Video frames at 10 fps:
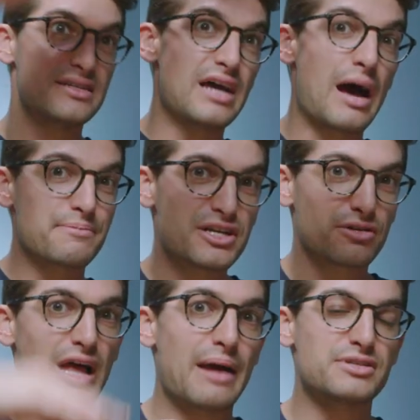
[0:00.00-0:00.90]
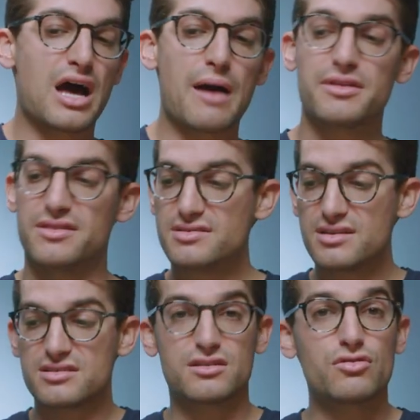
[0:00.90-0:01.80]
top tier laptop. This
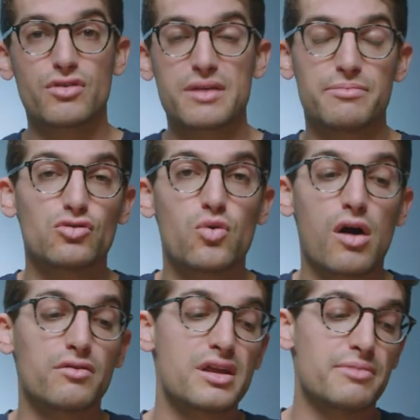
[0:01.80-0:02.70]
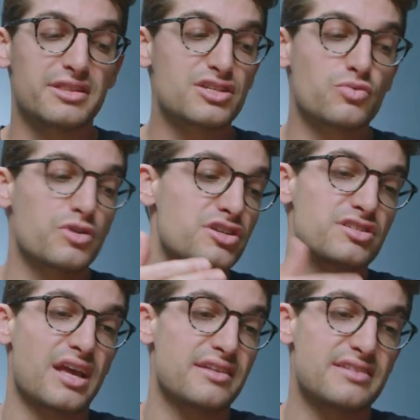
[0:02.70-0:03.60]
is still great build quality, but this one just
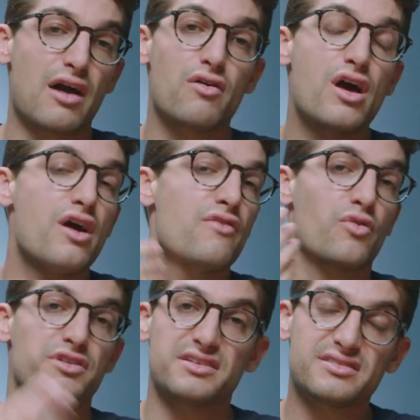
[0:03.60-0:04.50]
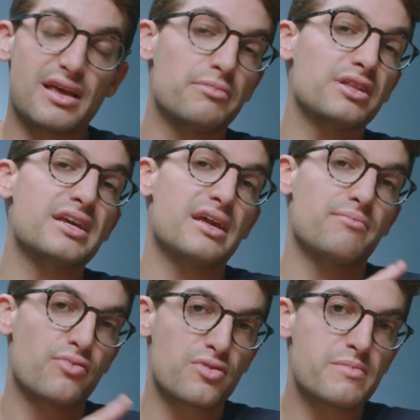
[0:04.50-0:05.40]
stands out for its assembly
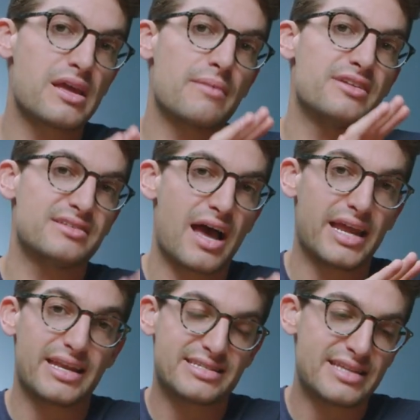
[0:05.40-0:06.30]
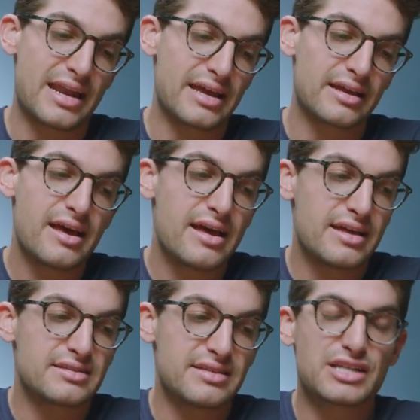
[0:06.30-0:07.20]
and premium design aesthetic.
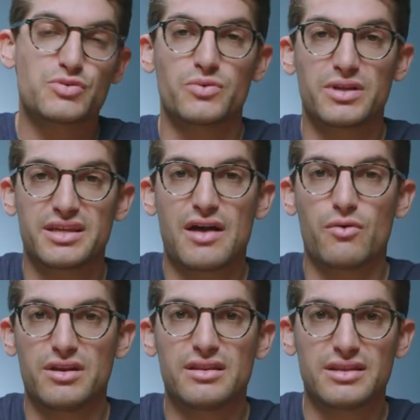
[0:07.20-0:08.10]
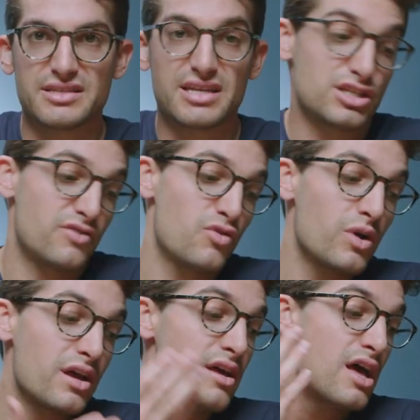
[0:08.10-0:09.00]
And so that's where really that one leans in. So if you
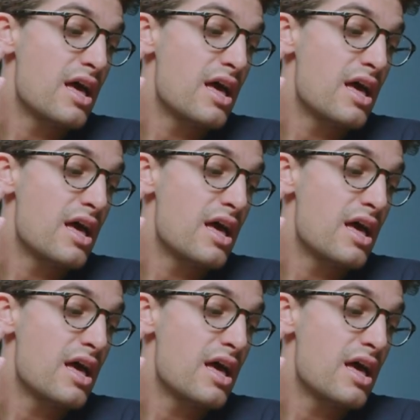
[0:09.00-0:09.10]
wanna